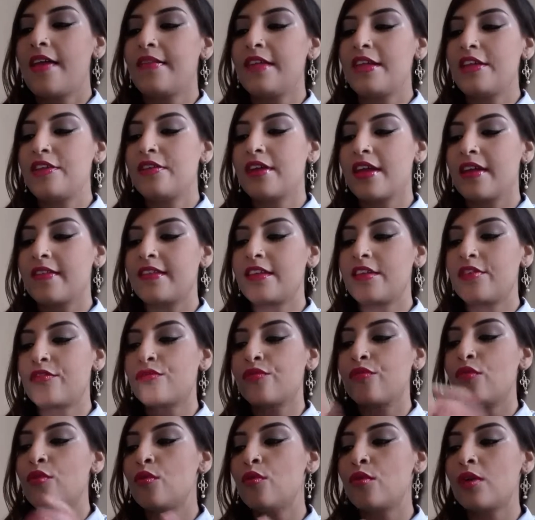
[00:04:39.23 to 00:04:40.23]
And then you get
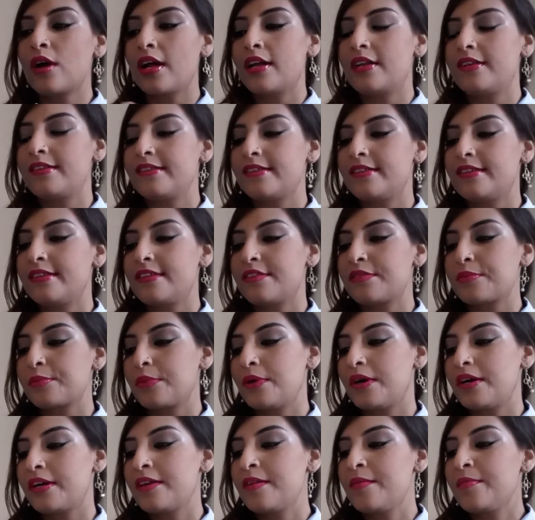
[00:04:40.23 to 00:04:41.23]
these four colours in this
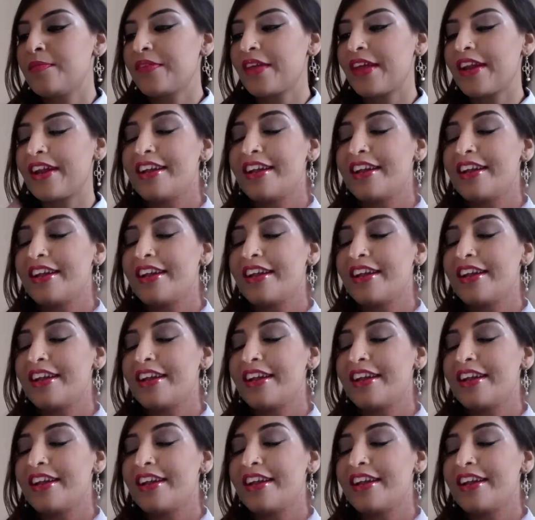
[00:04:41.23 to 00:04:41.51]
one,